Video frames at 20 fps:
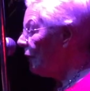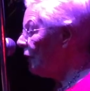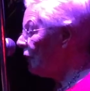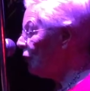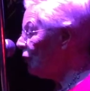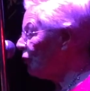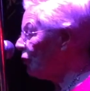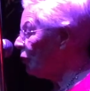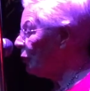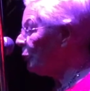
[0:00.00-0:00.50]

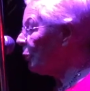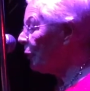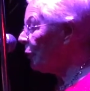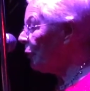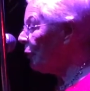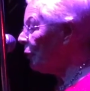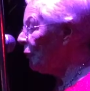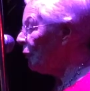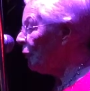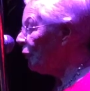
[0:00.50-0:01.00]
These should
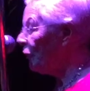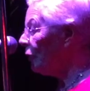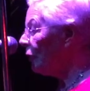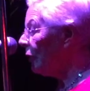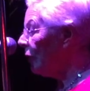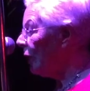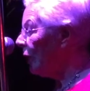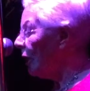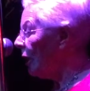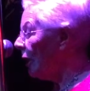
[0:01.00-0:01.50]
prove
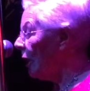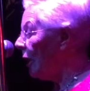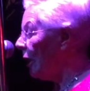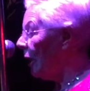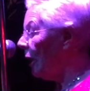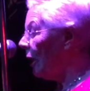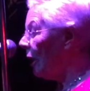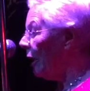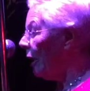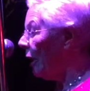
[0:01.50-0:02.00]

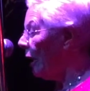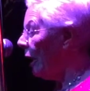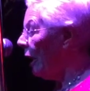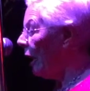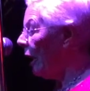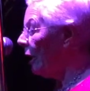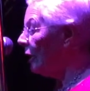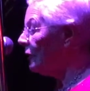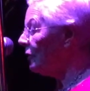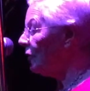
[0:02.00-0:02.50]

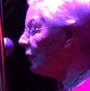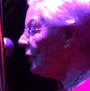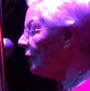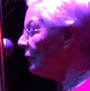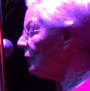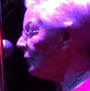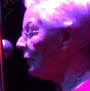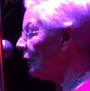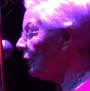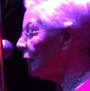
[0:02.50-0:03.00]

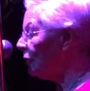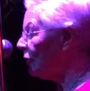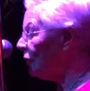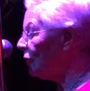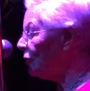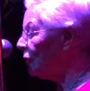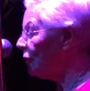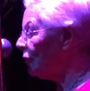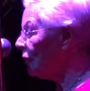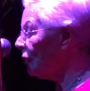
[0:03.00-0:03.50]
ideal
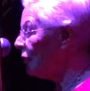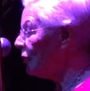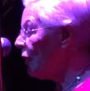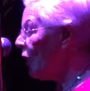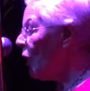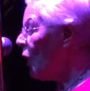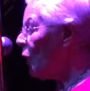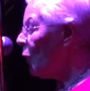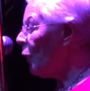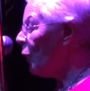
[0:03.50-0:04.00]
conditions
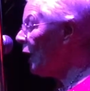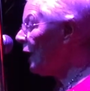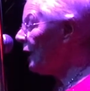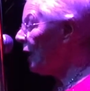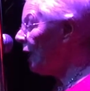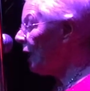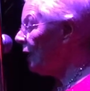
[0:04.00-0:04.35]
when